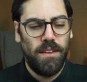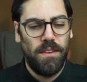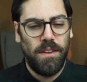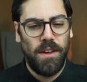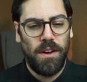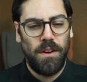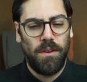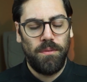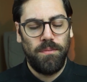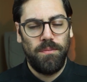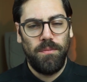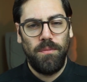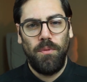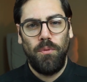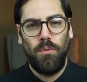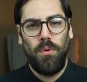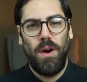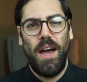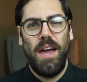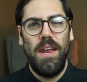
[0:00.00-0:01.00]
their
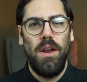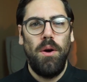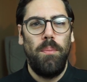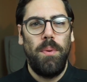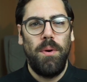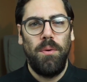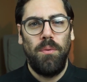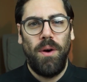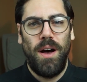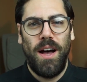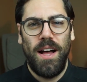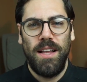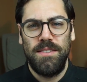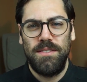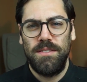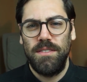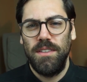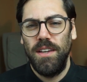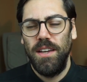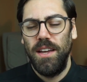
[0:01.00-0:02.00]
wide open
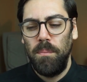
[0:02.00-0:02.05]
watts